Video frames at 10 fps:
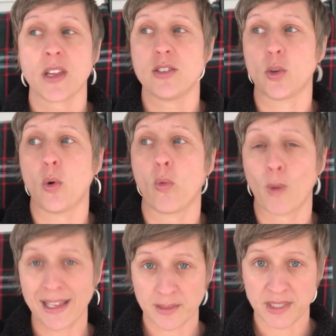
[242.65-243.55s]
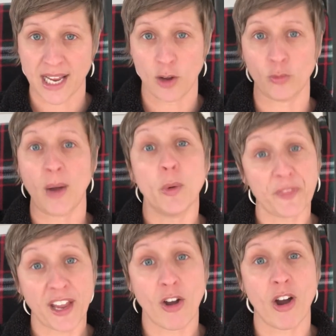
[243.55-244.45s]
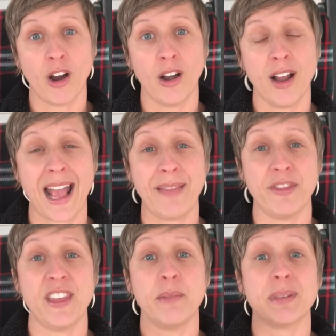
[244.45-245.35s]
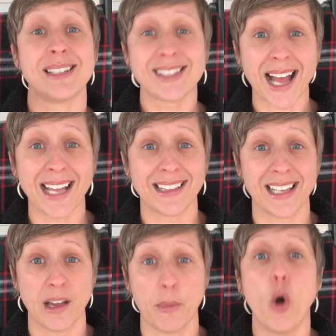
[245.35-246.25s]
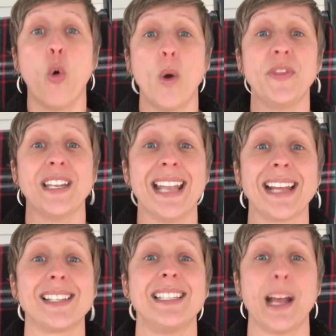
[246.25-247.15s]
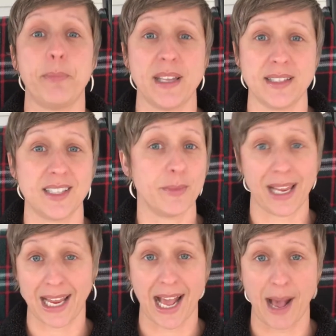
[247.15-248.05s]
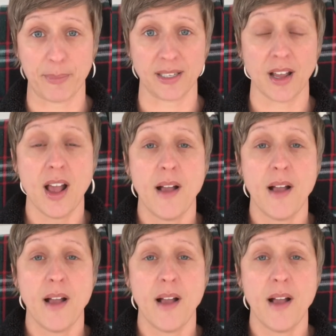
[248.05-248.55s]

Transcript: So write them down, write what they are, and then beside them, what the next step is to make it happen.